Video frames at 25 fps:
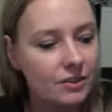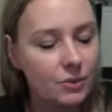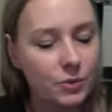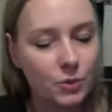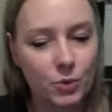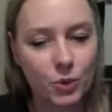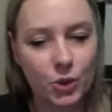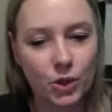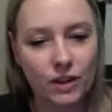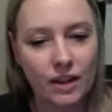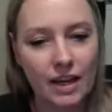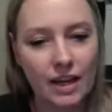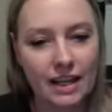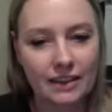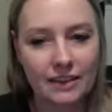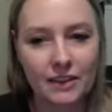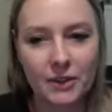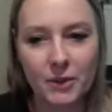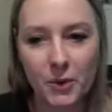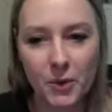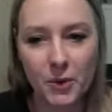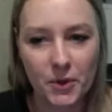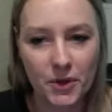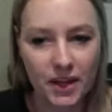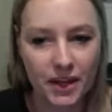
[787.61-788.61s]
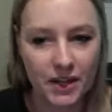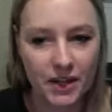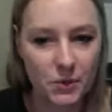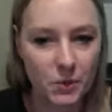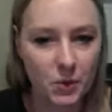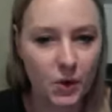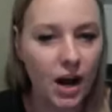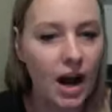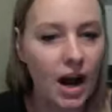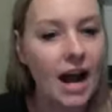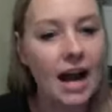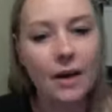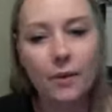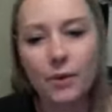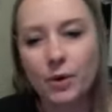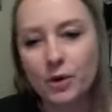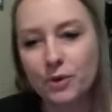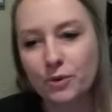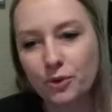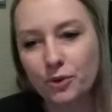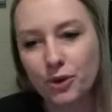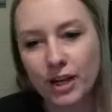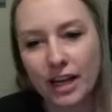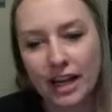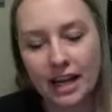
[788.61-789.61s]
were like little things where I would
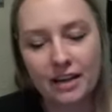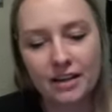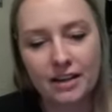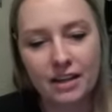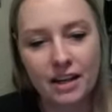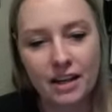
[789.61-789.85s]
forget